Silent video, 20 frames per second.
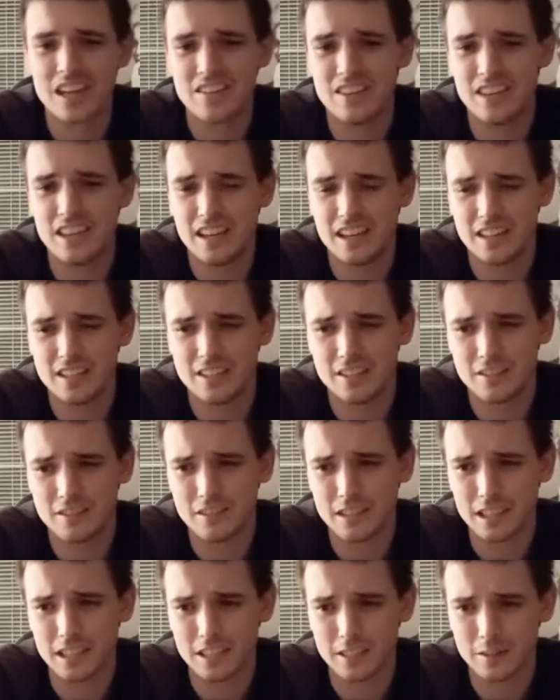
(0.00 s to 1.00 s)
at the end,
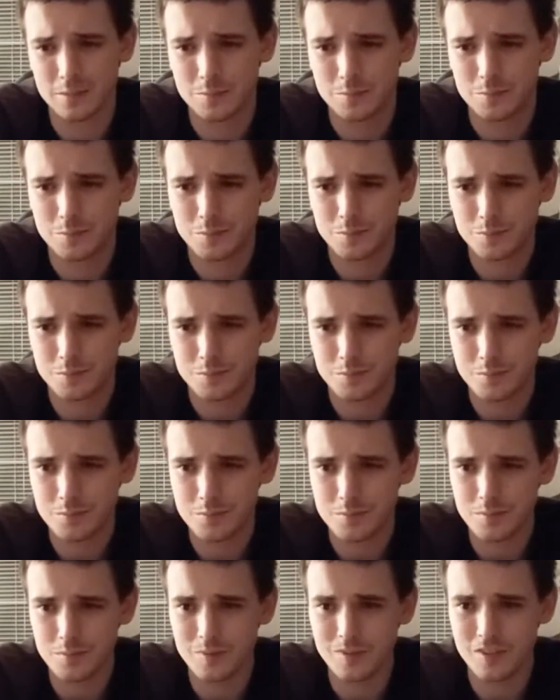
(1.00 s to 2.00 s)
like
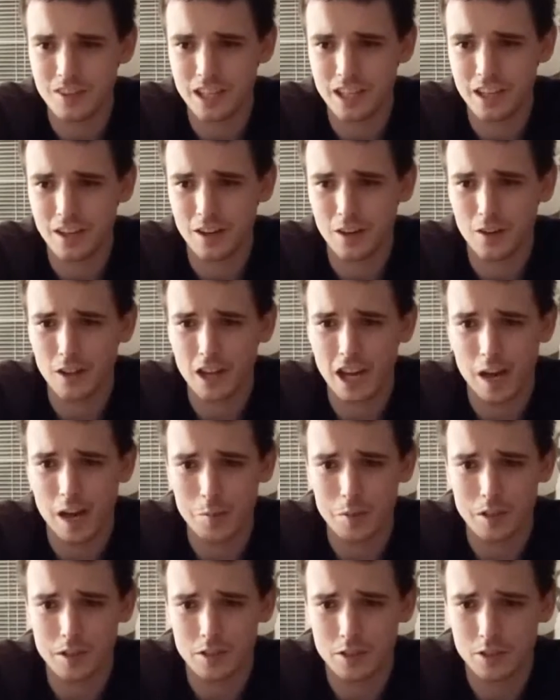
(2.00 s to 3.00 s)
they all
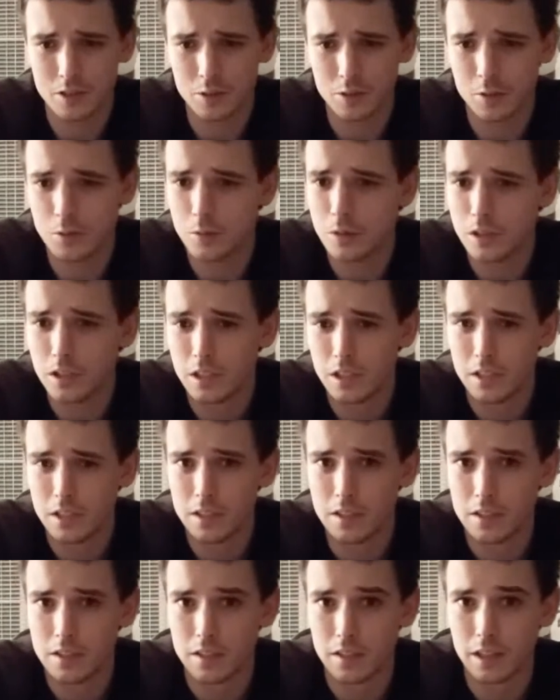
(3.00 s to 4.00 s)
happen to
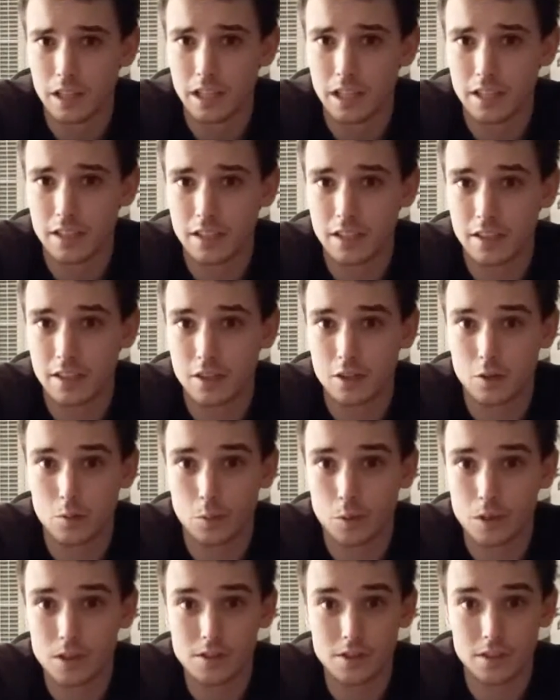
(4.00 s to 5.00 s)
like
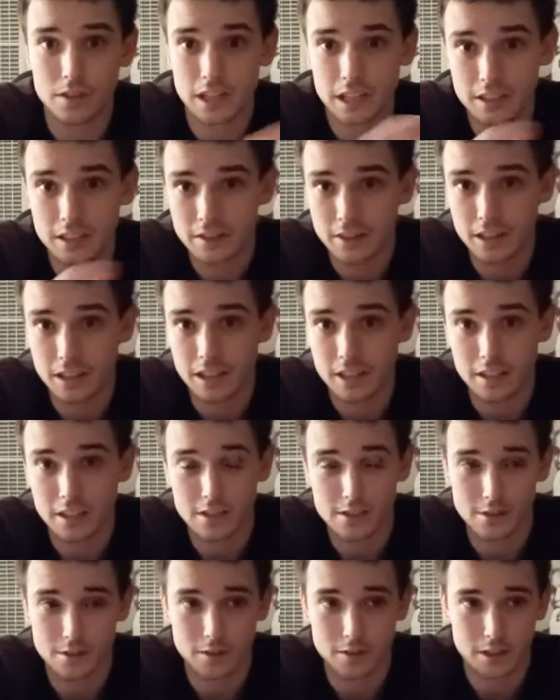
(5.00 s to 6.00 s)
coincidentally
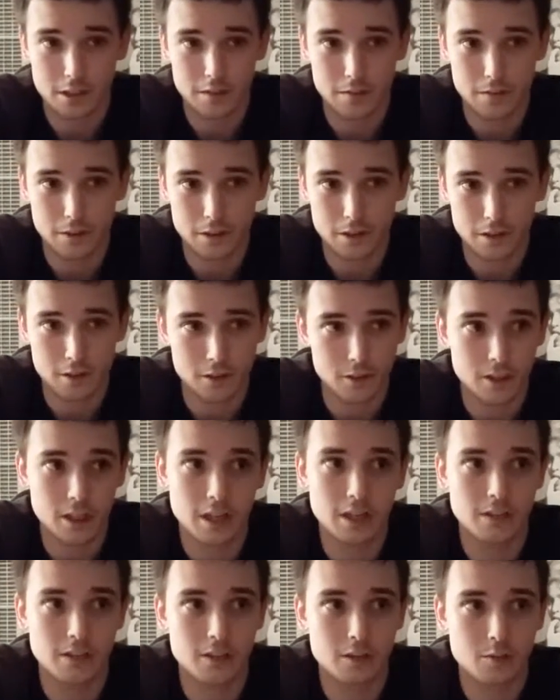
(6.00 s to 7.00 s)
converge
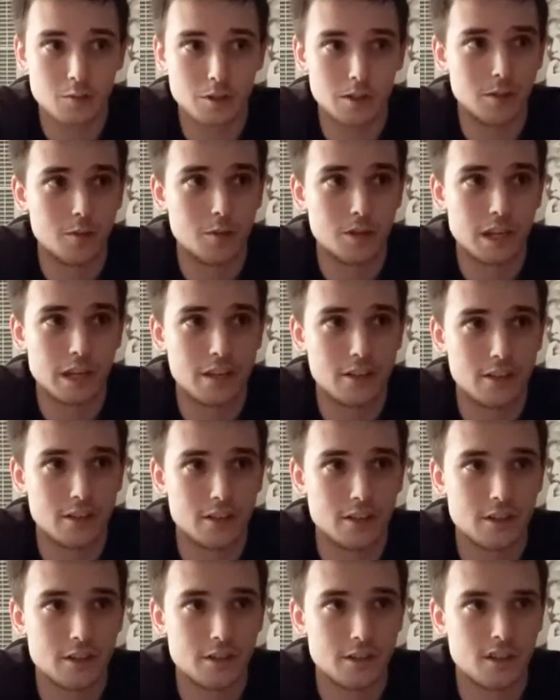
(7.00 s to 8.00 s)
on this one
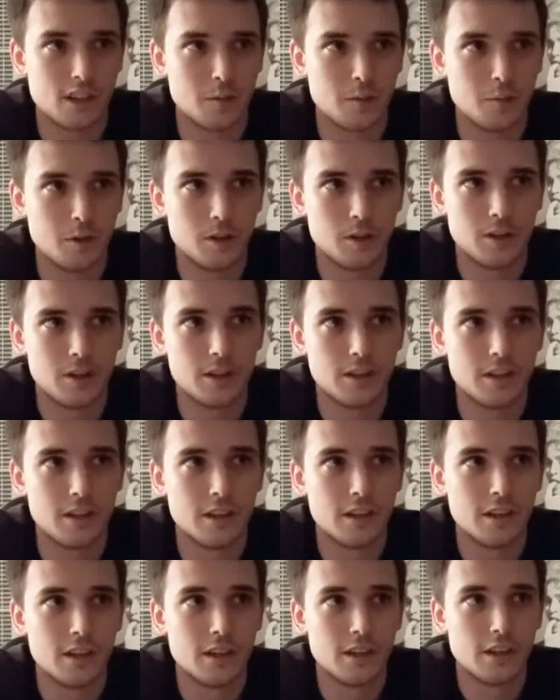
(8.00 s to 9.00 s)
location in Siberia,
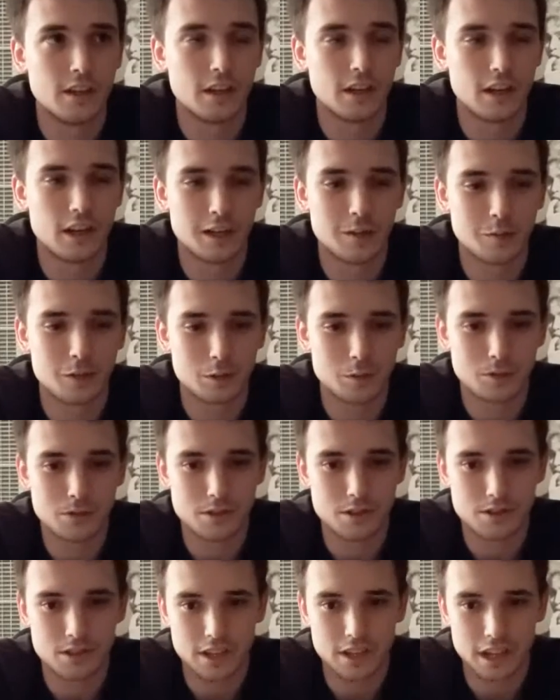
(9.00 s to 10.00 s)
which
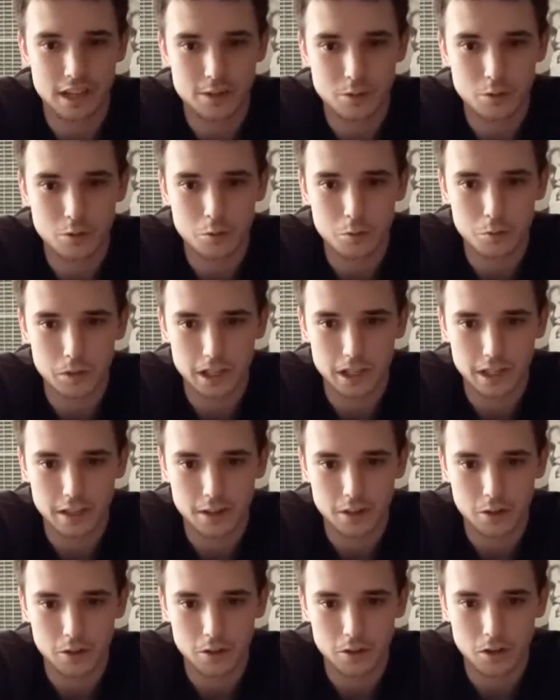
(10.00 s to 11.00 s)
was this guy's whole
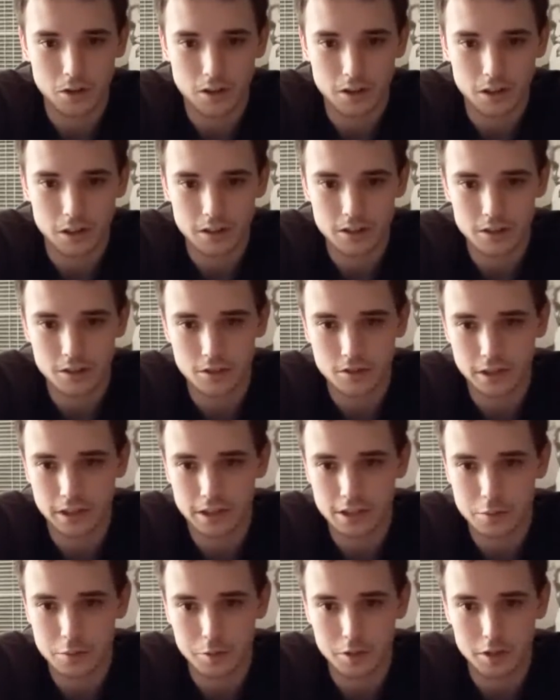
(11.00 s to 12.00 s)
plan all along to
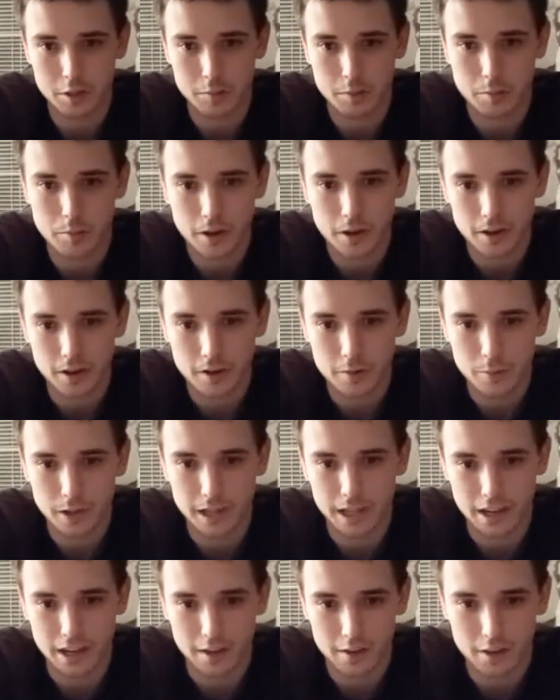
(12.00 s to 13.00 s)
try to split them apart by